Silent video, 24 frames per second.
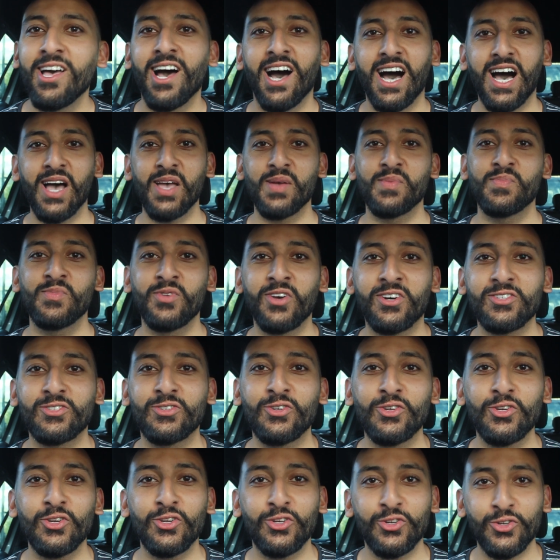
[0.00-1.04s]
I am not
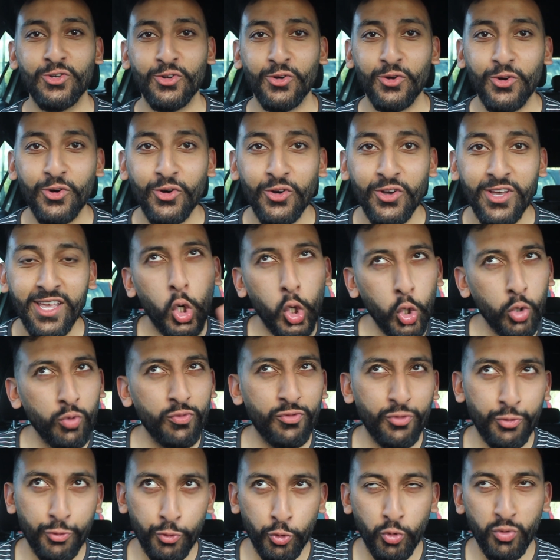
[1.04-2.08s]
too sure.
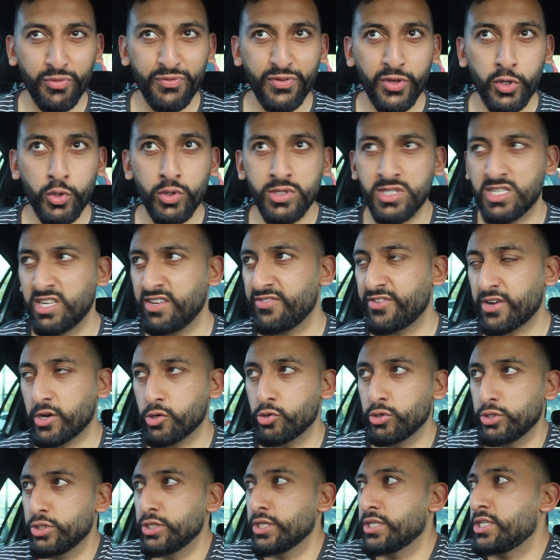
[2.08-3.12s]
Overall views, if I
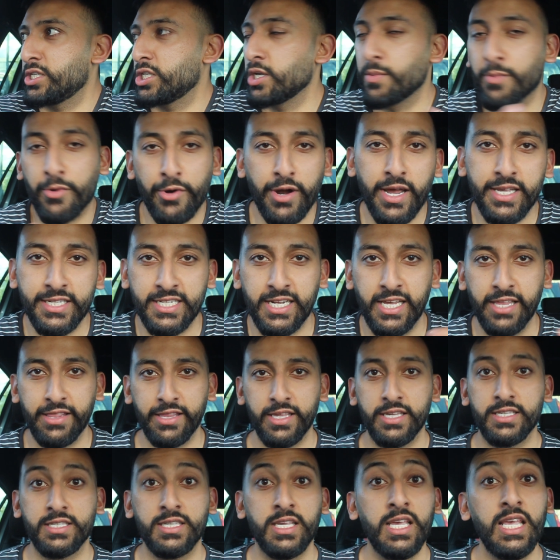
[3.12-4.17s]
could just summarize it like
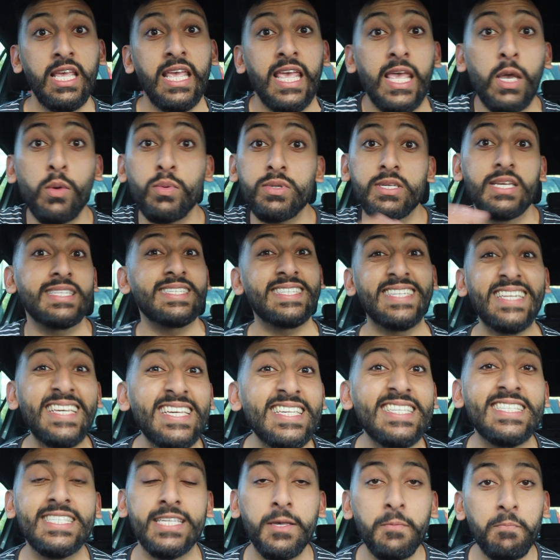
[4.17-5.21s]
this, it was a
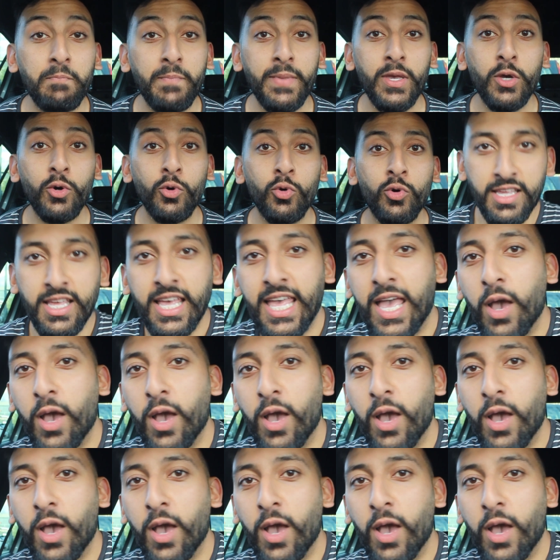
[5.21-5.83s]
decent meal.